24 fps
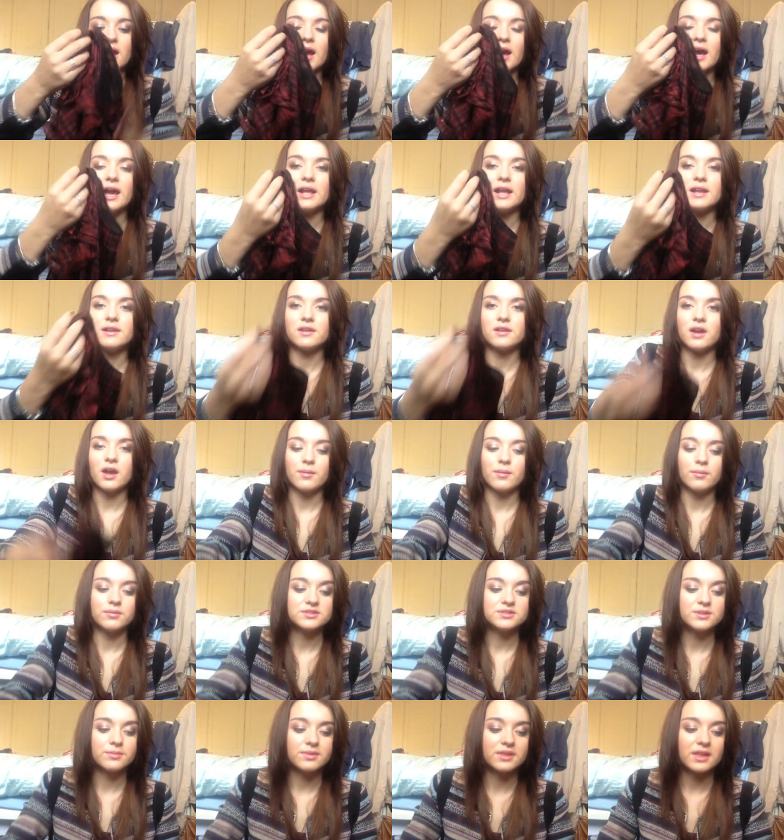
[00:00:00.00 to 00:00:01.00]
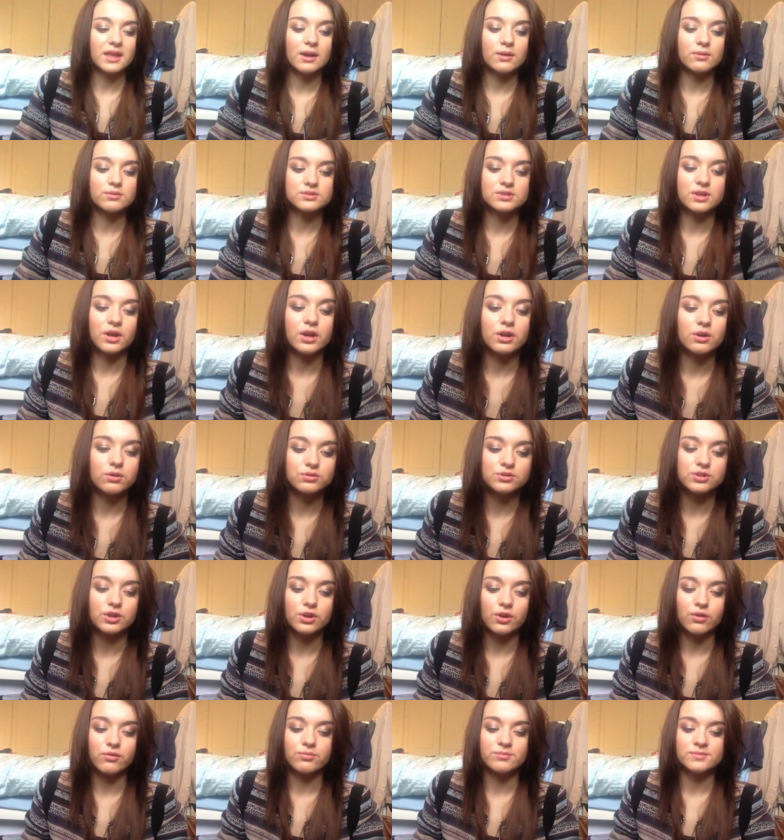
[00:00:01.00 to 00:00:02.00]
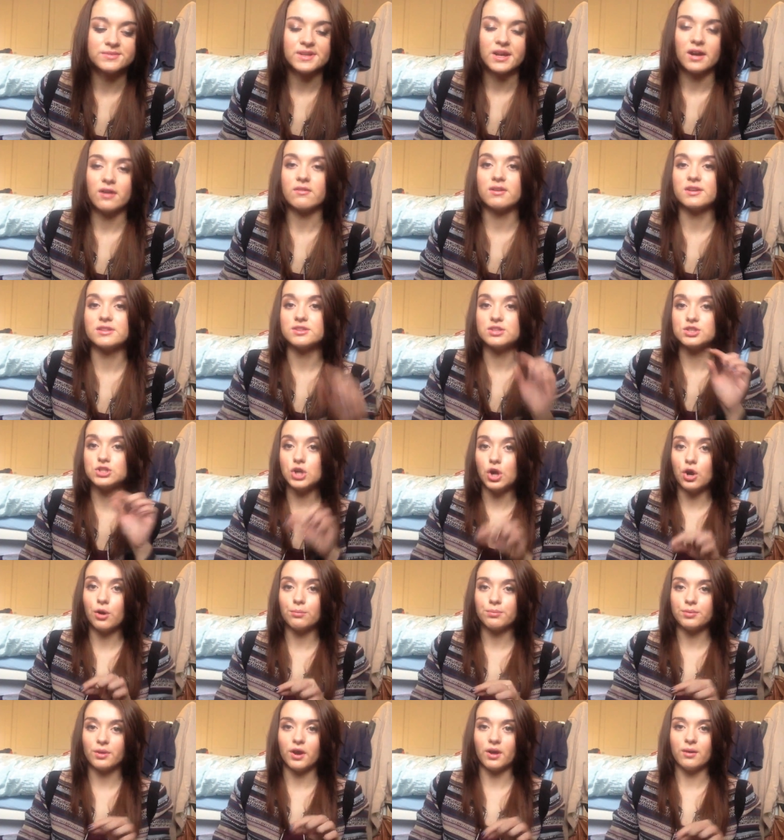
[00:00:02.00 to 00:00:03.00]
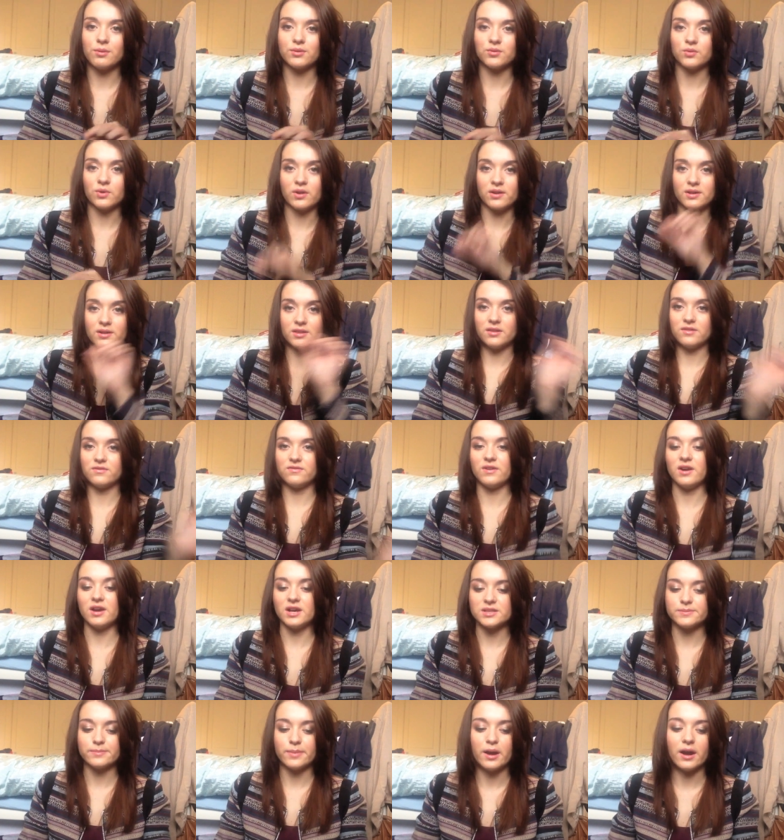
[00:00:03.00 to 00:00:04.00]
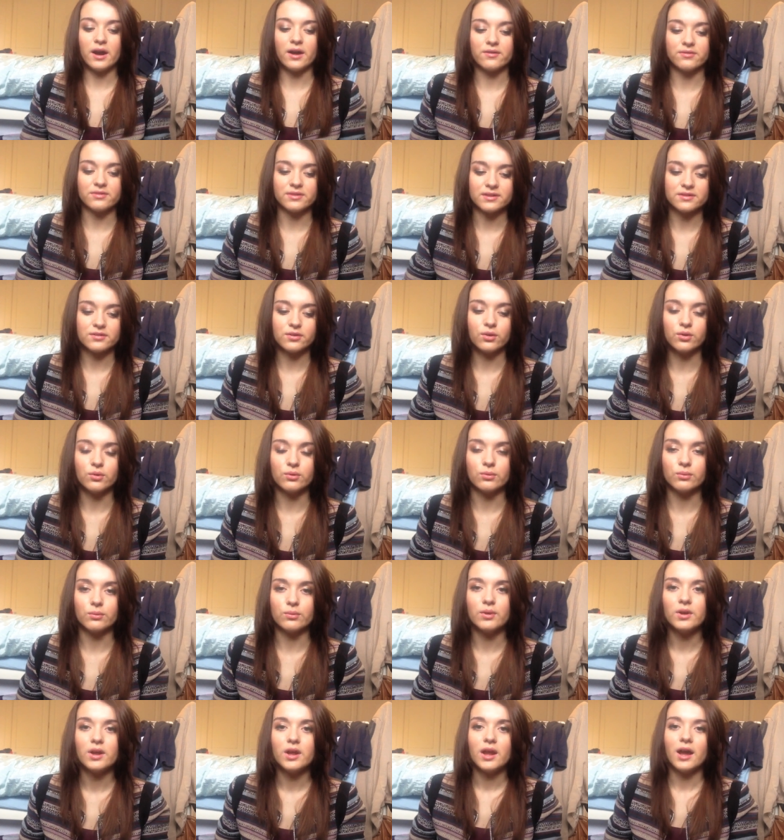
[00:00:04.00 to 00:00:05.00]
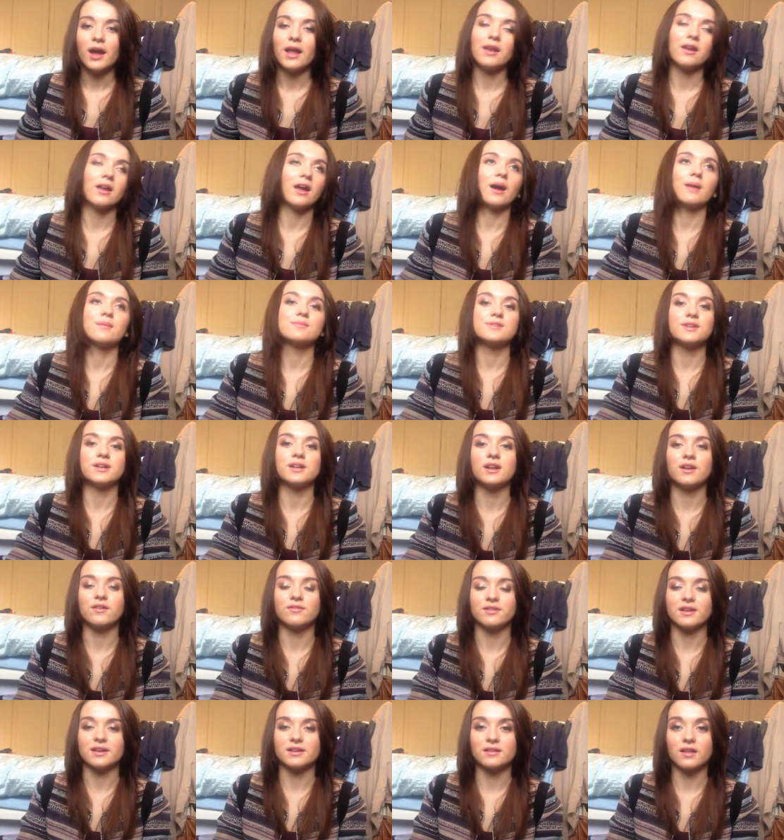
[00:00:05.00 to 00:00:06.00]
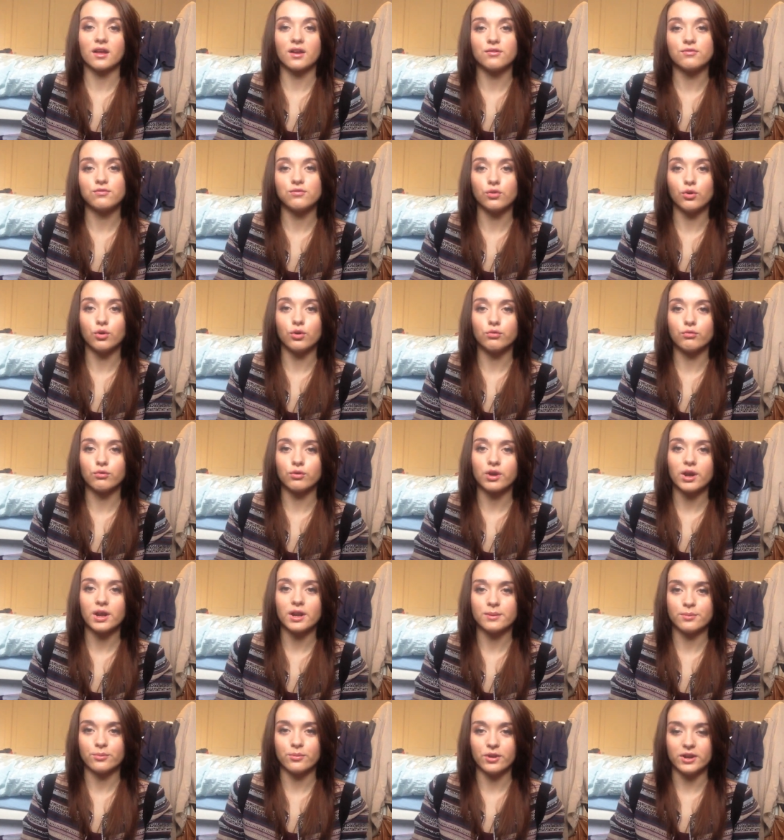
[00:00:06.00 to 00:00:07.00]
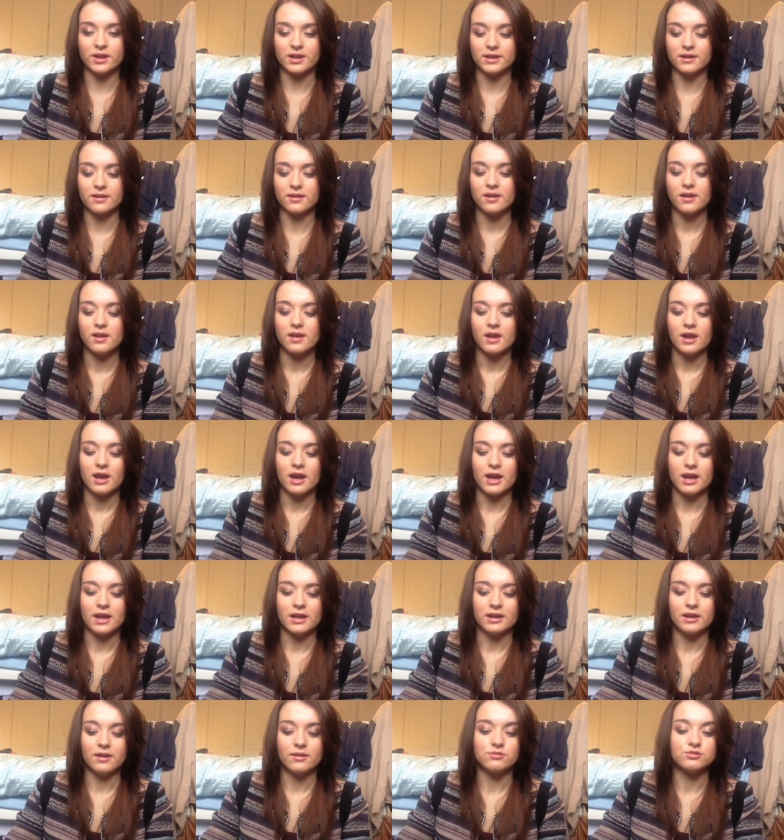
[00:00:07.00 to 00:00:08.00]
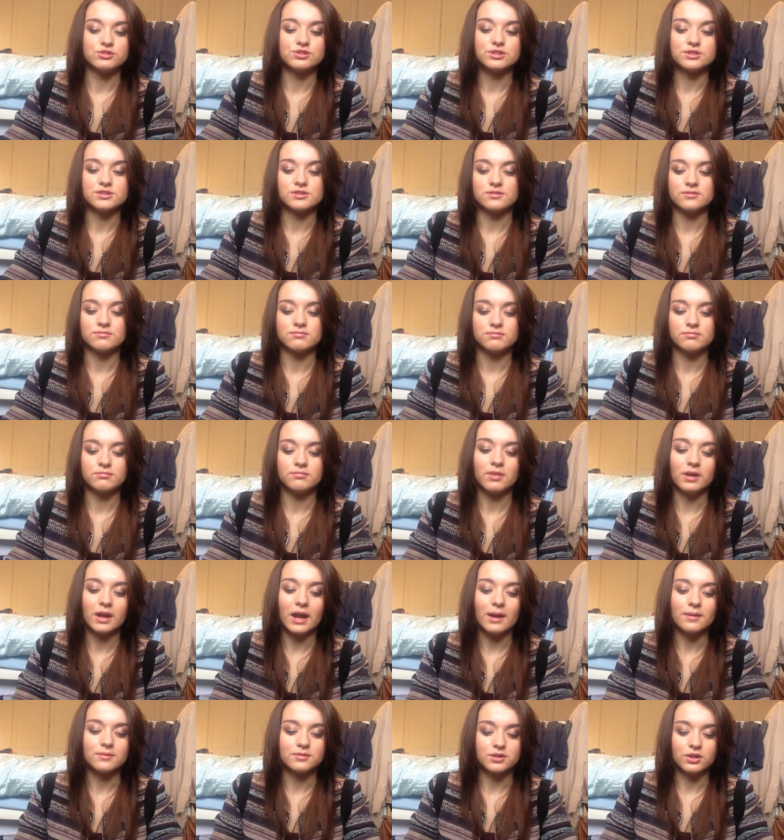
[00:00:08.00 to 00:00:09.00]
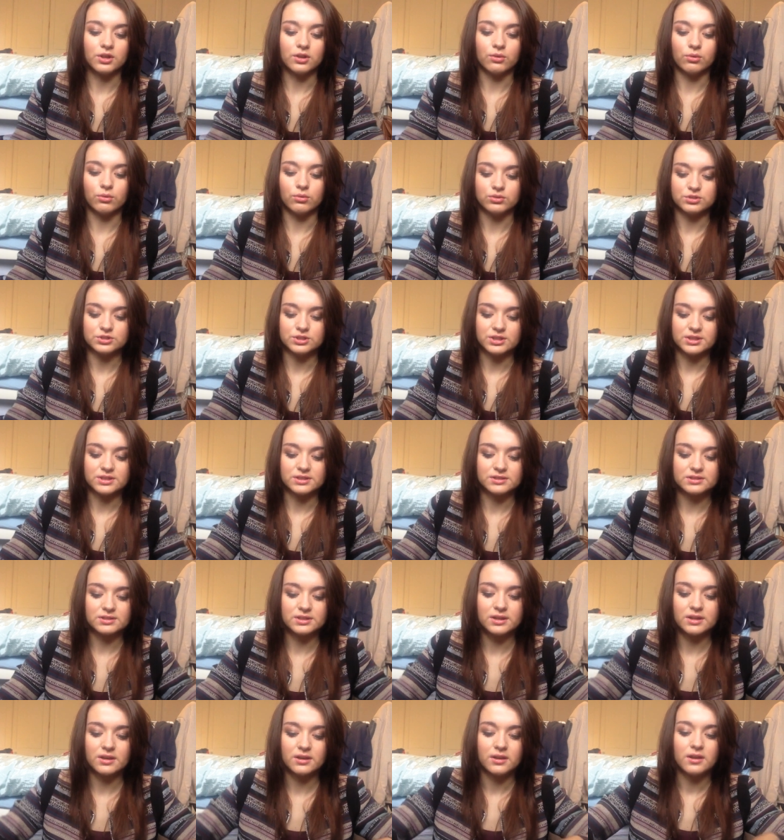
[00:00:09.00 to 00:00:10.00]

And um, something else that I also got from Zara is the top that I was wearing in the first part of this haul. And I absolutely love that. It's like a floral kind of print. And it was just absolutely gorgeous.